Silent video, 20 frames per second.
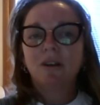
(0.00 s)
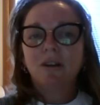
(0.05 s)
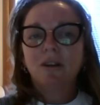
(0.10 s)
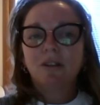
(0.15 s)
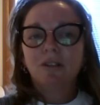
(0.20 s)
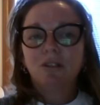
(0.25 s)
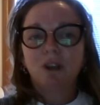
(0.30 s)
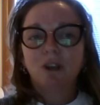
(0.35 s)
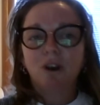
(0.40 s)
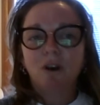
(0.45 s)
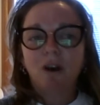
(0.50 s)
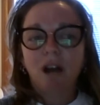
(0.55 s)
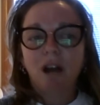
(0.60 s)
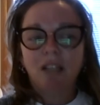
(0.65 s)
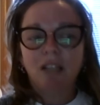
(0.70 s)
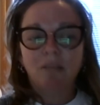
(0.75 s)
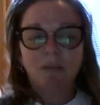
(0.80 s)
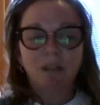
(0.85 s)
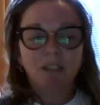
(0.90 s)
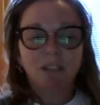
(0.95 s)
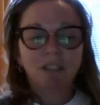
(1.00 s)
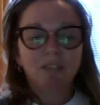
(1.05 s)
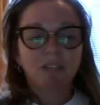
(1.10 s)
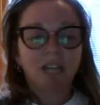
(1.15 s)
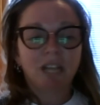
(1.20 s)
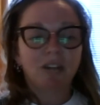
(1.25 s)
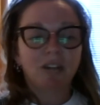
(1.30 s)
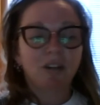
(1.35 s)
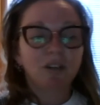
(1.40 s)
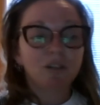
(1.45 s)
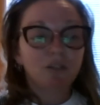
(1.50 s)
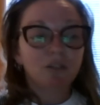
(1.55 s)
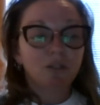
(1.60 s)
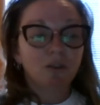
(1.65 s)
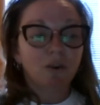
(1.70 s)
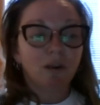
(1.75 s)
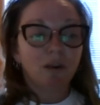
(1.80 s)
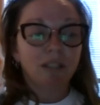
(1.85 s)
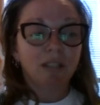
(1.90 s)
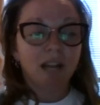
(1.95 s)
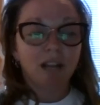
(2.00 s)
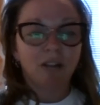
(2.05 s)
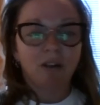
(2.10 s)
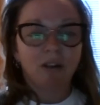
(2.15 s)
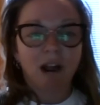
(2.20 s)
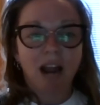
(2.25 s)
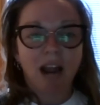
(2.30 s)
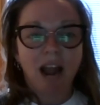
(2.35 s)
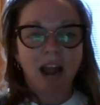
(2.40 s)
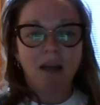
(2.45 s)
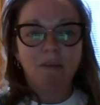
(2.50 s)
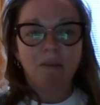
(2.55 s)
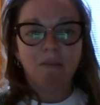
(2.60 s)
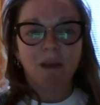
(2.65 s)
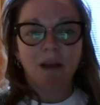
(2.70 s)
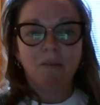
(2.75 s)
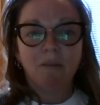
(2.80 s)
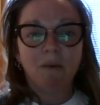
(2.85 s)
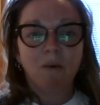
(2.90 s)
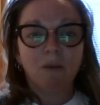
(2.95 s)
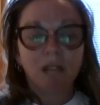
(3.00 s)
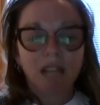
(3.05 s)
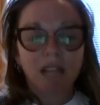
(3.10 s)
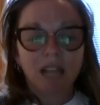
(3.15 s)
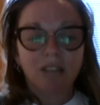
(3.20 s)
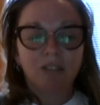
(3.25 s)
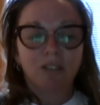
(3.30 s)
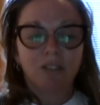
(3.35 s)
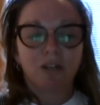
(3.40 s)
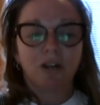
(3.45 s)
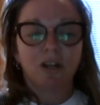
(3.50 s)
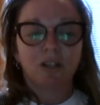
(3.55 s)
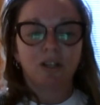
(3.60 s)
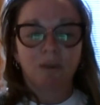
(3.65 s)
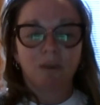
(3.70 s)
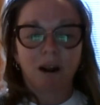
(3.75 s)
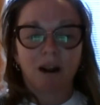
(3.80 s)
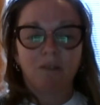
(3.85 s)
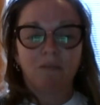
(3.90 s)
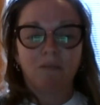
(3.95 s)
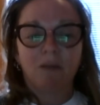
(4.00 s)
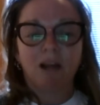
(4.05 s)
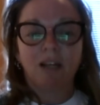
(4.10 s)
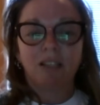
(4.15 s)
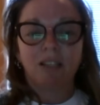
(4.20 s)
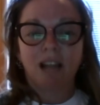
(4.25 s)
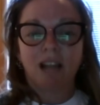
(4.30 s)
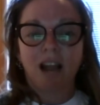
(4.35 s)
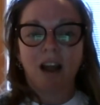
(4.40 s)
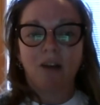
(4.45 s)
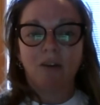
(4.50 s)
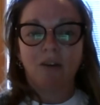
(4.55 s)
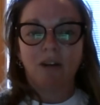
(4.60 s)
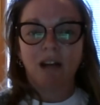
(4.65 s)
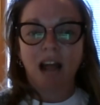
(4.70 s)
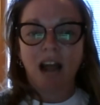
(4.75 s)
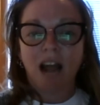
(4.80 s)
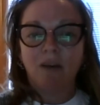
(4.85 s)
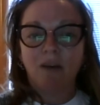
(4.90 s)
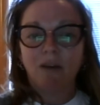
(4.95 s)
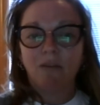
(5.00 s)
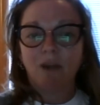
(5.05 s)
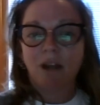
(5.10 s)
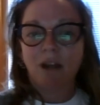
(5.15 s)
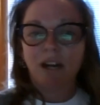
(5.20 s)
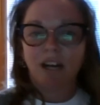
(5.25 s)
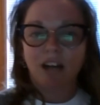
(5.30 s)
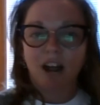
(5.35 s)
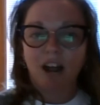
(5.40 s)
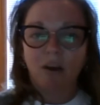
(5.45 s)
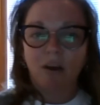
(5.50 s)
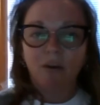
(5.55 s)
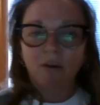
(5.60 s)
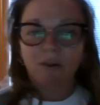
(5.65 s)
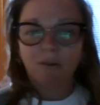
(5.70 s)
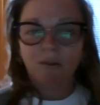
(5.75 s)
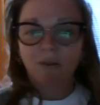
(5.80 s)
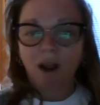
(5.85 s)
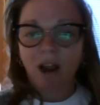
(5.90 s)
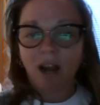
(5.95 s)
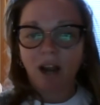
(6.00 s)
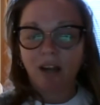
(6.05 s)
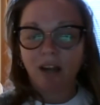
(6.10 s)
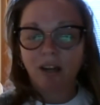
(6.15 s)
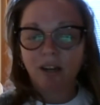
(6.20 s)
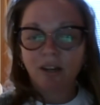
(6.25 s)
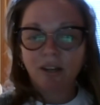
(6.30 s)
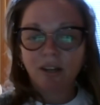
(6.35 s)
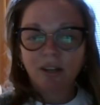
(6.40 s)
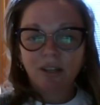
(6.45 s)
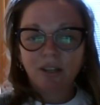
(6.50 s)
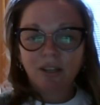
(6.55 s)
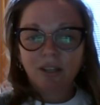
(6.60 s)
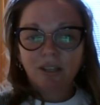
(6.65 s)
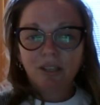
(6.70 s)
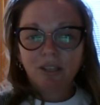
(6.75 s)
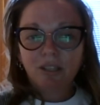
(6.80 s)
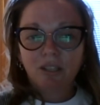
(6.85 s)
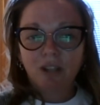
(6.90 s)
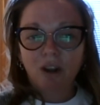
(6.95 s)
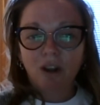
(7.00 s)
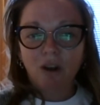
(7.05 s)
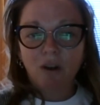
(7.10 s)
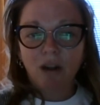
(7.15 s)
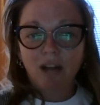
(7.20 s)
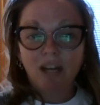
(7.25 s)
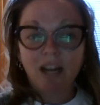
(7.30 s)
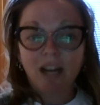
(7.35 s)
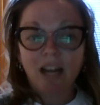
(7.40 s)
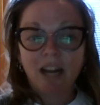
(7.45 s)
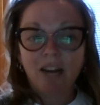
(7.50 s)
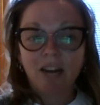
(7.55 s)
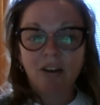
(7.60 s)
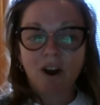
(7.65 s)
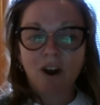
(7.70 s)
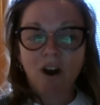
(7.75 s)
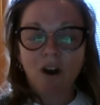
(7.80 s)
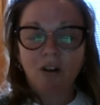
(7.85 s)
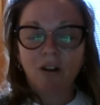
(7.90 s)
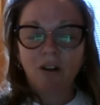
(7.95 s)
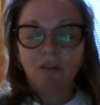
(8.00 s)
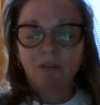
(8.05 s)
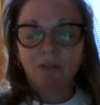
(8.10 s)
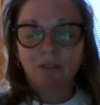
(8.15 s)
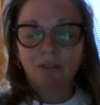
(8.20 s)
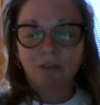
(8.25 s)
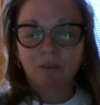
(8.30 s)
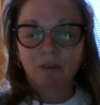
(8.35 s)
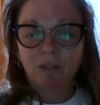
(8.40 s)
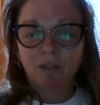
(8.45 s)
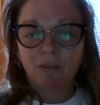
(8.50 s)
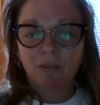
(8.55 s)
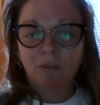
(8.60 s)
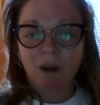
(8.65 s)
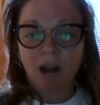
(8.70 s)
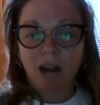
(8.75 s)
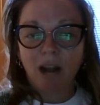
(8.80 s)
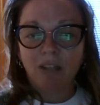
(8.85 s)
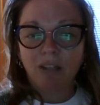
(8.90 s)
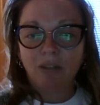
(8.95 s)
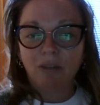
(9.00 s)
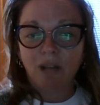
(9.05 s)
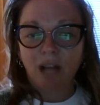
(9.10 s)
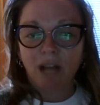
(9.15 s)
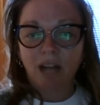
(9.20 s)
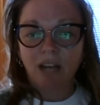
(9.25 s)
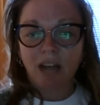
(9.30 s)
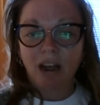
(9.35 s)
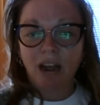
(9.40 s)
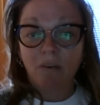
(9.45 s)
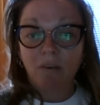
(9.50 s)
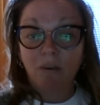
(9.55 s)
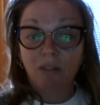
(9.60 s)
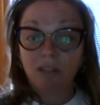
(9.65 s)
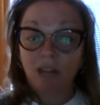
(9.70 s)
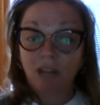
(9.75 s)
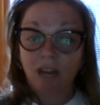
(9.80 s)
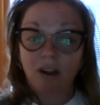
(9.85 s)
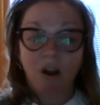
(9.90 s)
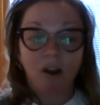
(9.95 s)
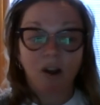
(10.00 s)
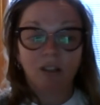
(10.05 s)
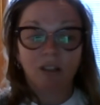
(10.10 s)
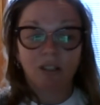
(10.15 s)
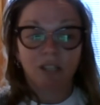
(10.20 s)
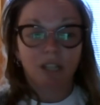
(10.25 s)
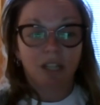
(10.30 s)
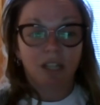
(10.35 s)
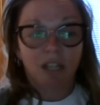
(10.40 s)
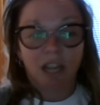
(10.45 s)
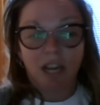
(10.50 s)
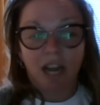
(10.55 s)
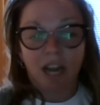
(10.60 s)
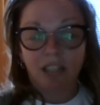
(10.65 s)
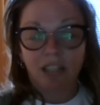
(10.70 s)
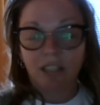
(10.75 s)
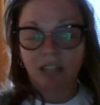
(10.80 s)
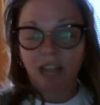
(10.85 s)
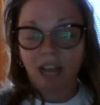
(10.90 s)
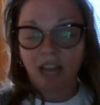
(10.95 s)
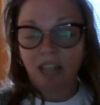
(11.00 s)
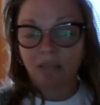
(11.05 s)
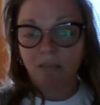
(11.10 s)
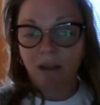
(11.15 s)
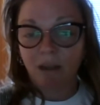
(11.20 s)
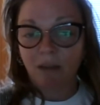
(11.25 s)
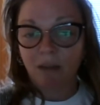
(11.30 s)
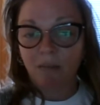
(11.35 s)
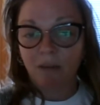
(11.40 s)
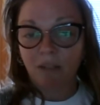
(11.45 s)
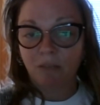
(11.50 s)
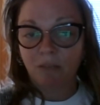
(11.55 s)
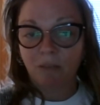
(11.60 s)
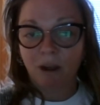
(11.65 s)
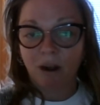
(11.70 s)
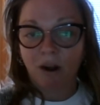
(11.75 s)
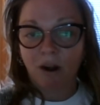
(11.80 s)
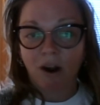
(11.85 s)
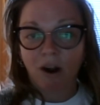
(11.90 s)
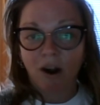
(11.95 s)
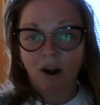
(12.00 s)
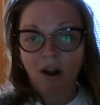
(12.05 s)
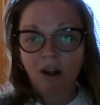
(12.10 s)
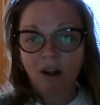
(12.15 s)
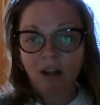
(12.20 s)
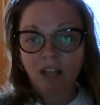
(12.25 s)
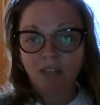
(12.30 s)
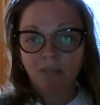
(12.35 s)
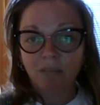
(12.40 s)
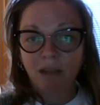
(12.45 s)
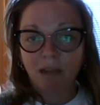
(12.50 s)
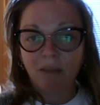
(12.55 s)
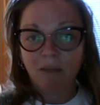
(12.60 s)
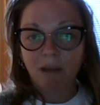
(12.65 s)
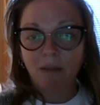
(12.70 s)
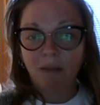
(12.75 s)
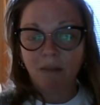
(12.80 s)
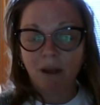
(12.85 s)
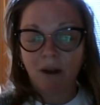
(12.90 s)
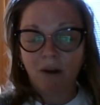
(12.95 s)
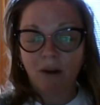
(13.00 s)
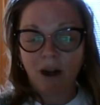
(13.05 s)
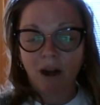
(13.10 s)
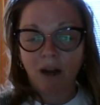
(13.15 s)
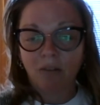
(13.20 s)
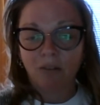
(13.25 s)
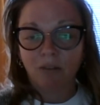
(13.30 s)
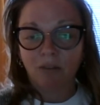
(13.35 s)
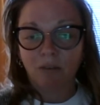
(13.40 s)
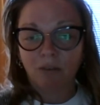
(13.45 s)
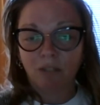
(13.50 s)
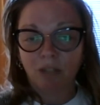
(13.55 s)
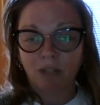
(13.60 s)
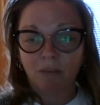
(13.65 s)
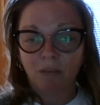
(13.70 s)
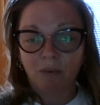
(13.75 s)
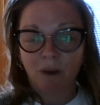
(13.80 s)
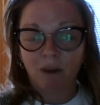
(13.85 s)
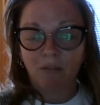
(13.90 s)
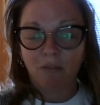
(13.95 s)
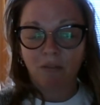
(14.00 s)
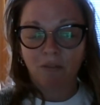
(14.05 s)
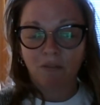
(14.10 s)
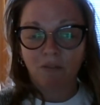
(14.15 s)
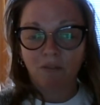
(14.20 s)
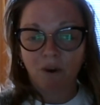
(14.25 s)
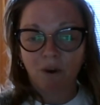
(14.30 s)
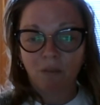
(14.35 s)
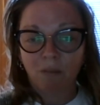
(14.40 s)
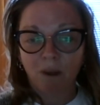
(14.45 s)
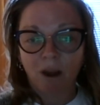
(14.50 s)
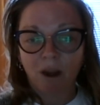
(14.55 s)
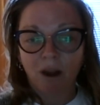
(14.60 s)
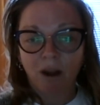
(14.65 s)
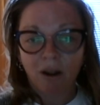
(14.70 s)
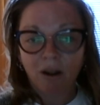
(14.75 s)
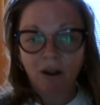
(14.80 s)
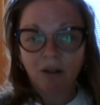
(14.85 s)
So as much as a good storyteller I am, I'm only as good as what I write down and how I write it out, right? So, and Colin was the reason why I do that now, which I honestly think has made it much better, has made me a better announcer, which I'm grateful for. But